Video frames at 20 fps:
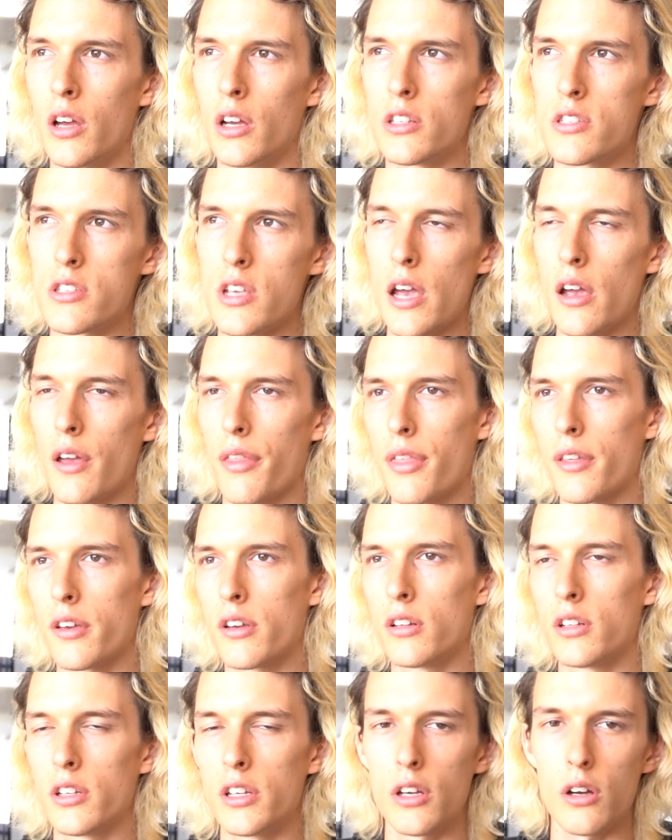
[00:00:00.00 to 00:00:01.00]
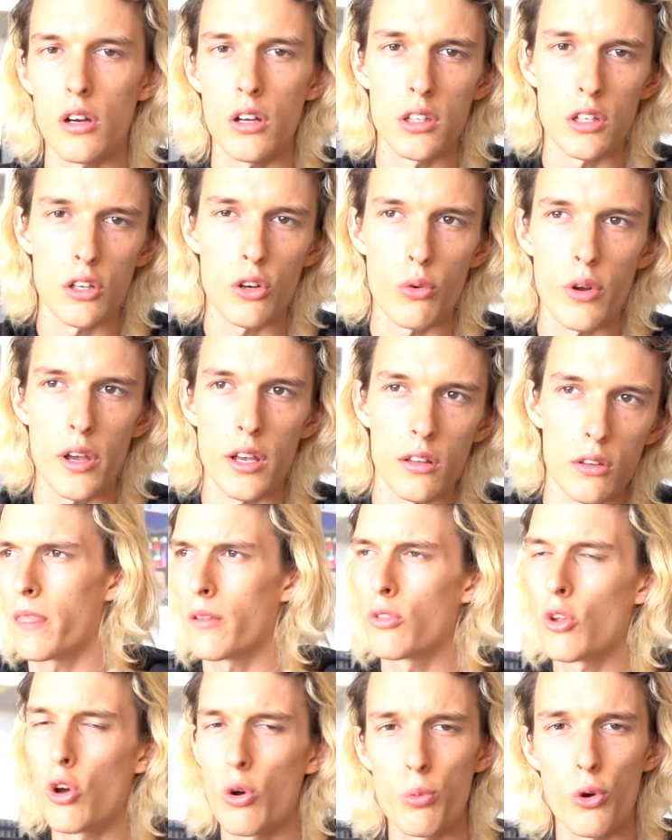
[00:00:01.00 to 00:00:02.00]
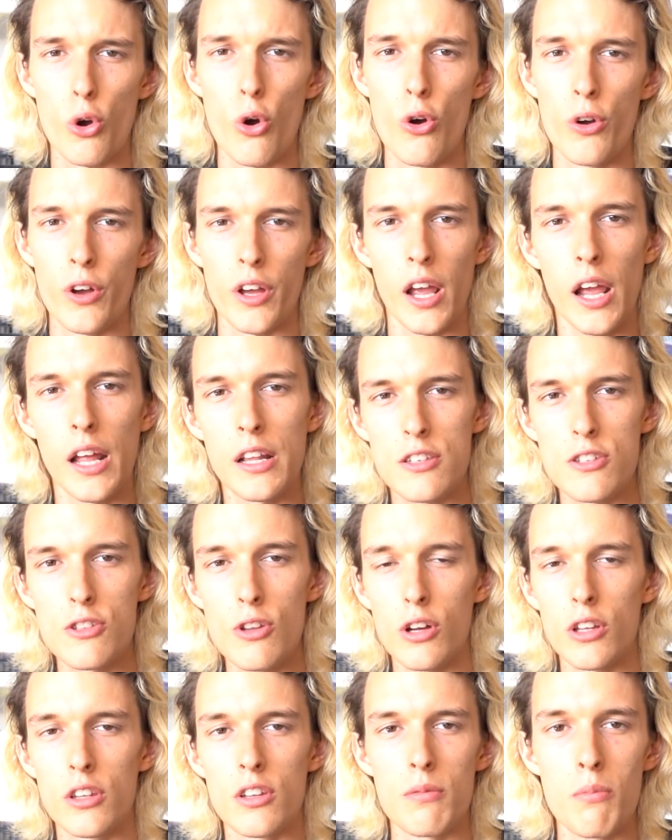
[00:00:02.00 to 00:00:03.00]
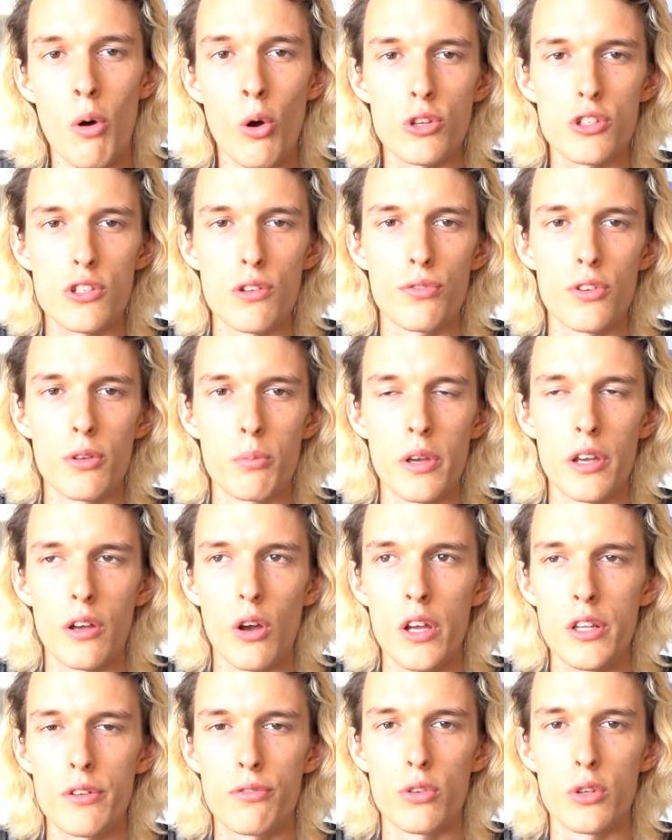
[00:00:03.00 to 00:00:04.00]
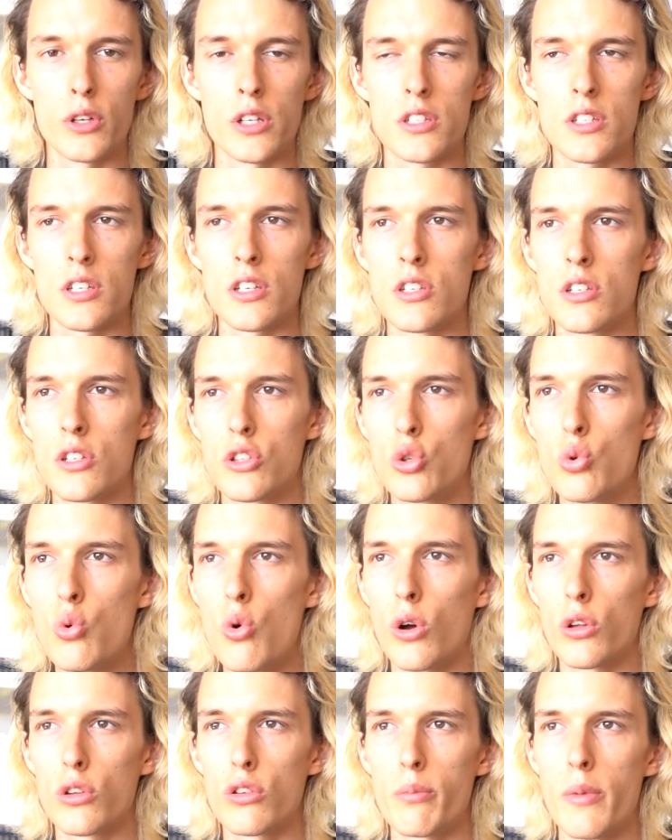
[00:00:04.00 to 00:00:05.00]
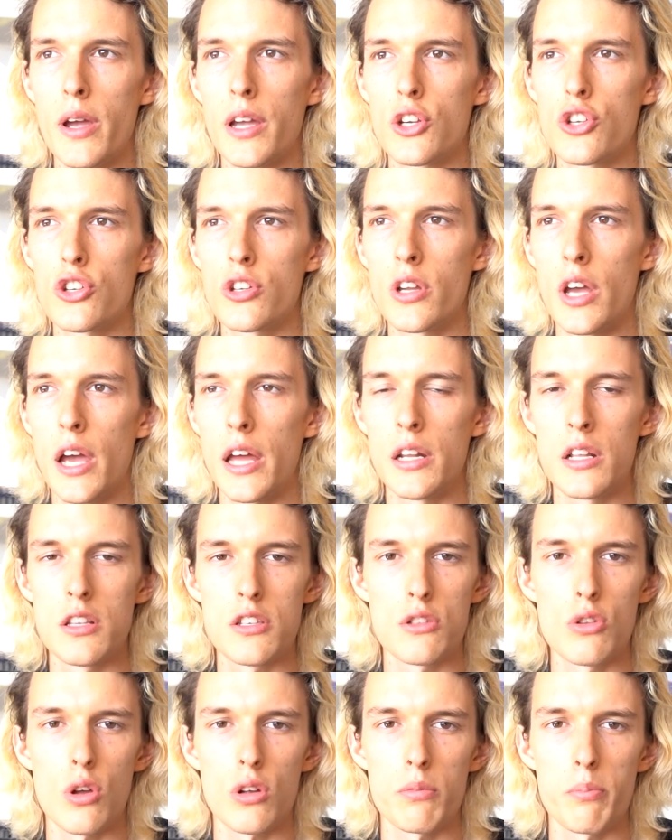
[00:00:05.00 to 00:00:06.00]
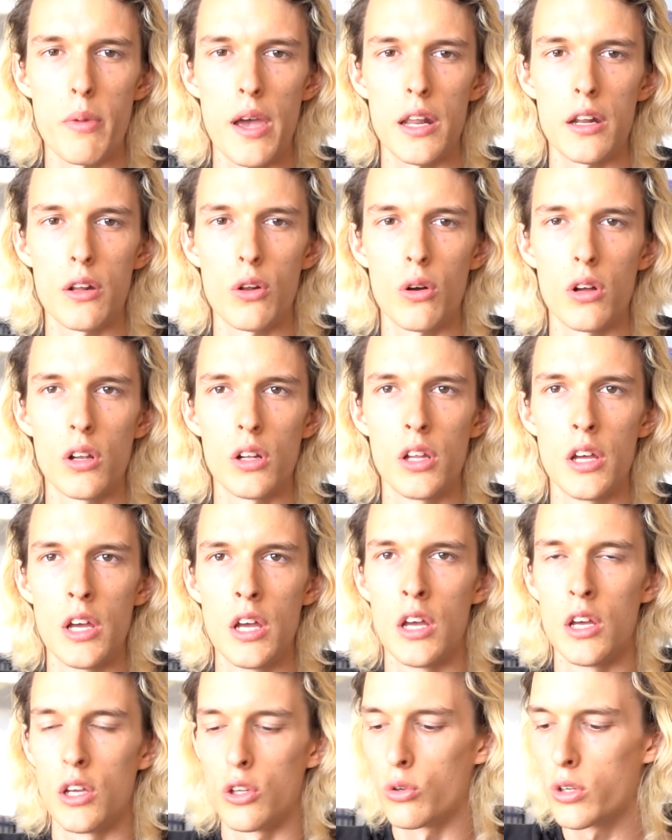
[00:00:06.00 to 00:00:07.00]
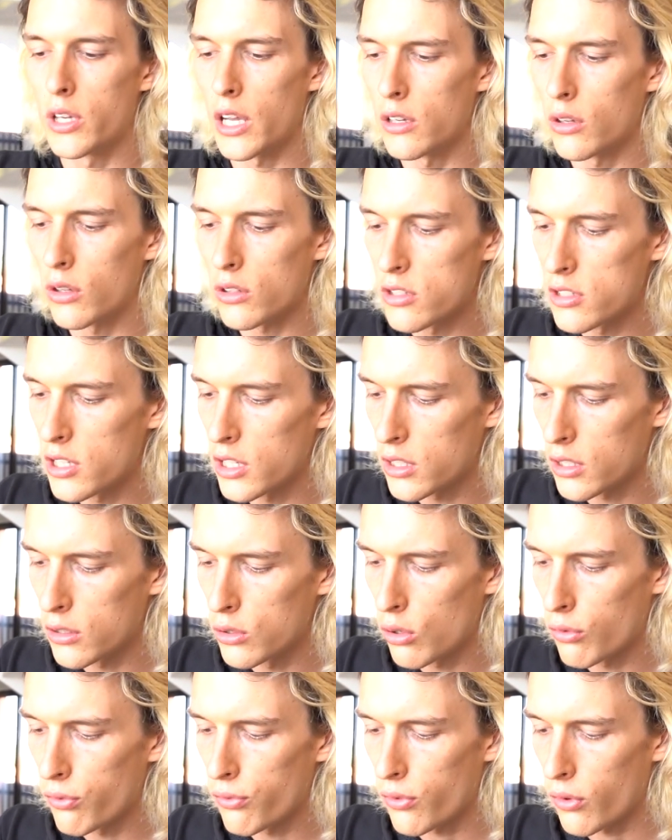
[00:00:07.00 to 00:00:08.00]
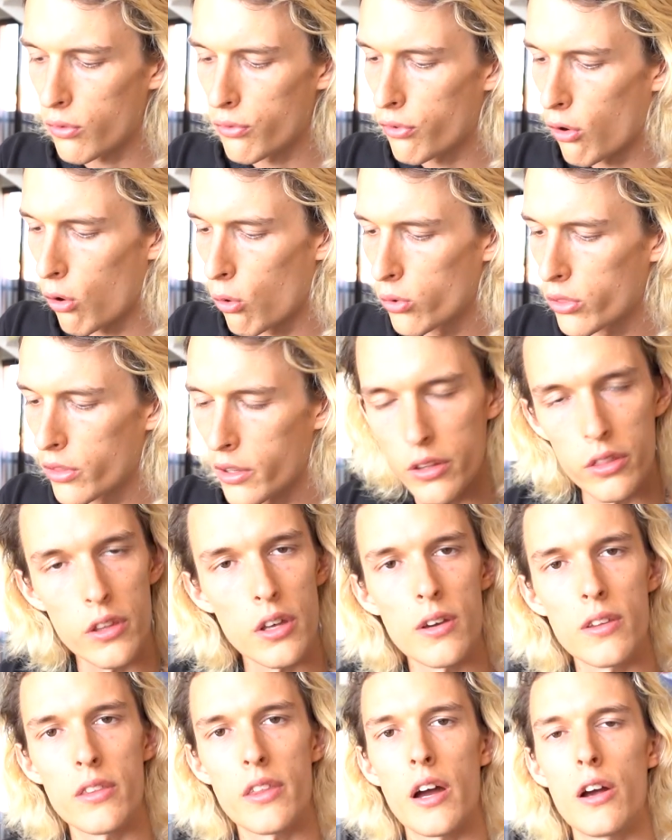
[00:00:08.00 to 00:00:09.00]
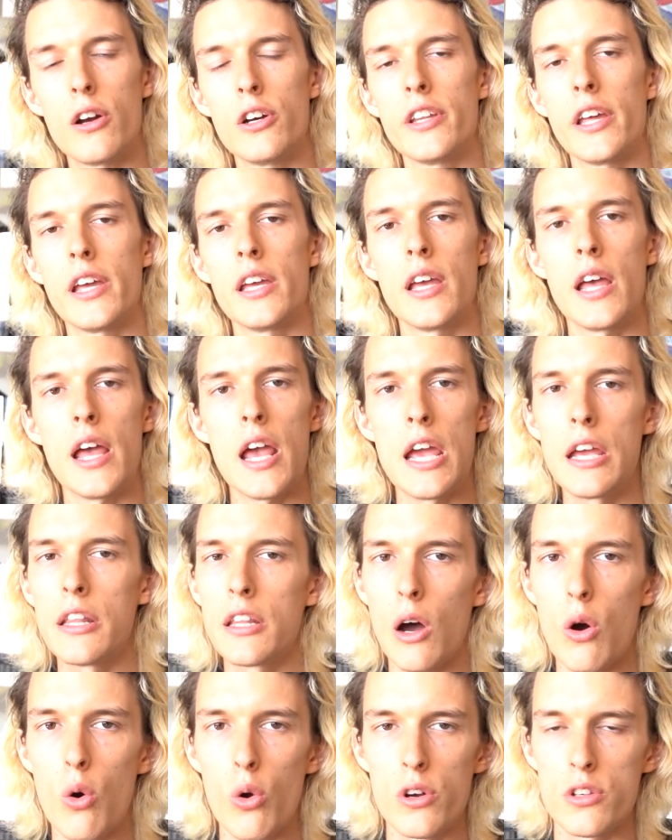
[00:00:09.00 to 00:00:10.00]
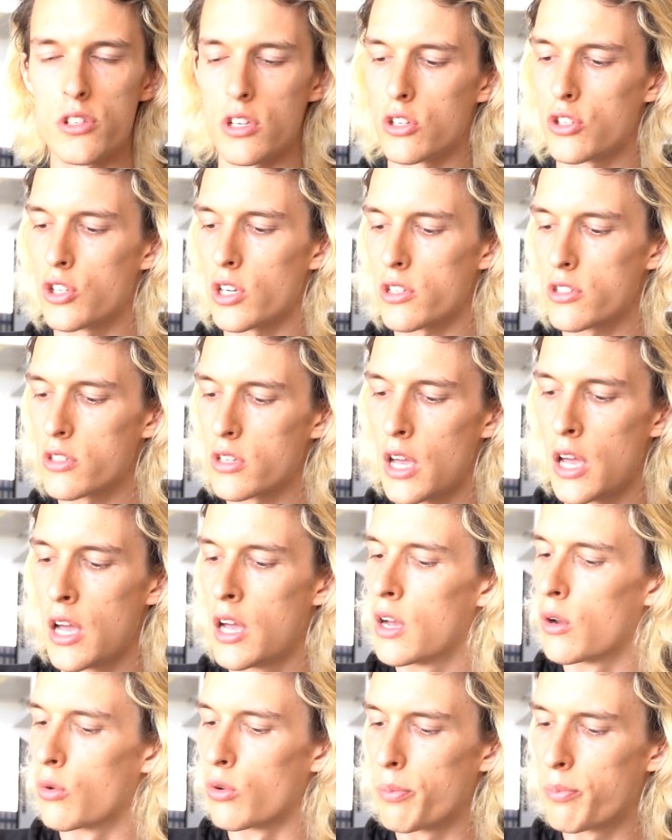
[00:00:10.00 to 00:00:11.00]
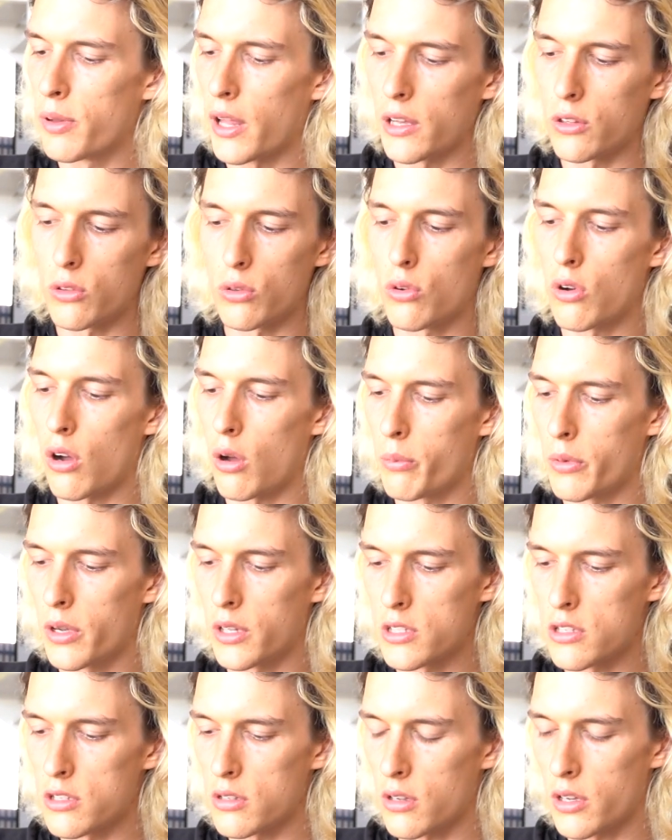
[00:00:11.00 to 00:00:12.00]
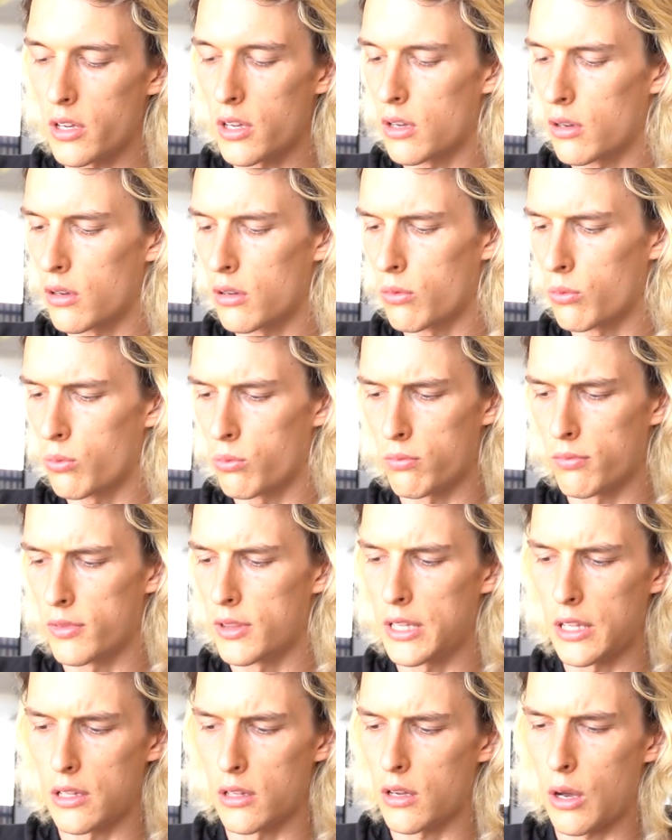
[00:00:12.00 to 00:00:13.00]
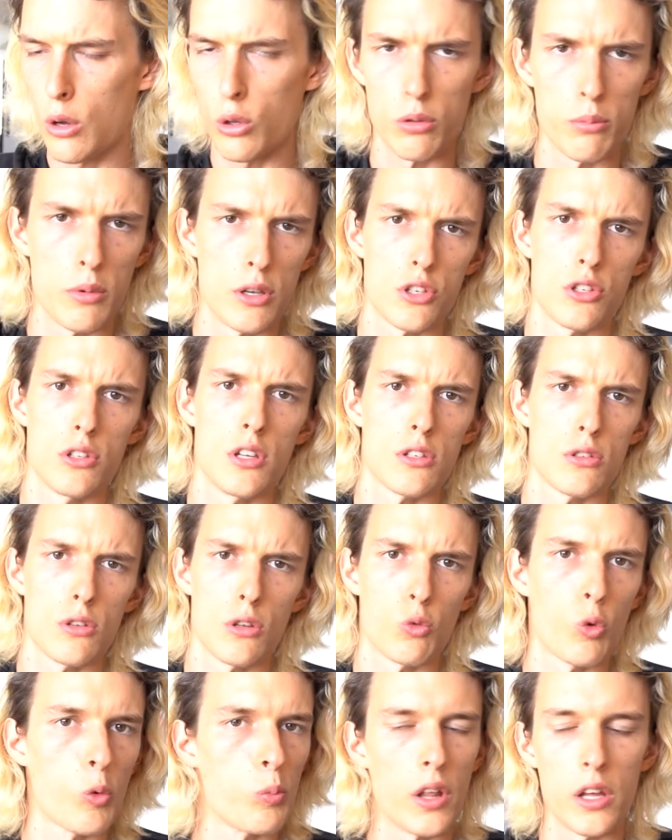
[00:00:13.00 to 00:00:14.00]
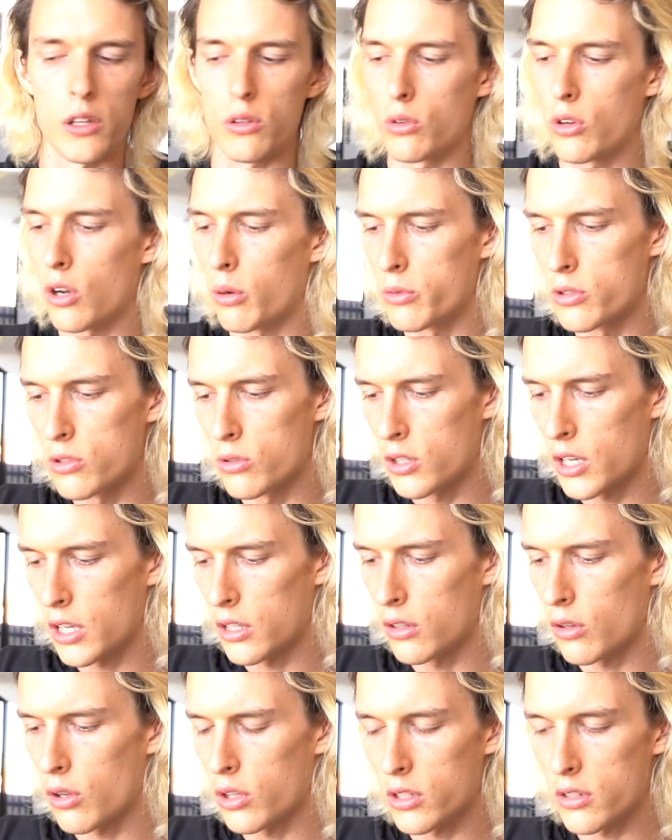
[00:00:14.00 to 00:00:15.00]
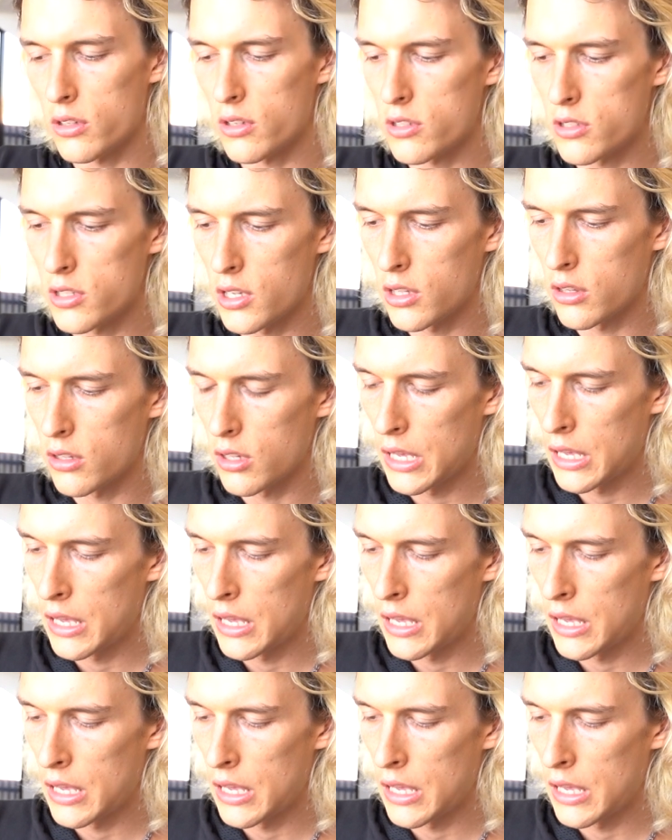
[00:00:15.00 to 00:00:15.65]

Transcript: it's ethically incorrect. No, bro, it's not. Most of the big influencers do automation and it's not bad at all. You cannot sit in your phone the entire day, 8 hours, and just reply to comments. The automation does not reply to comments. You cannot sit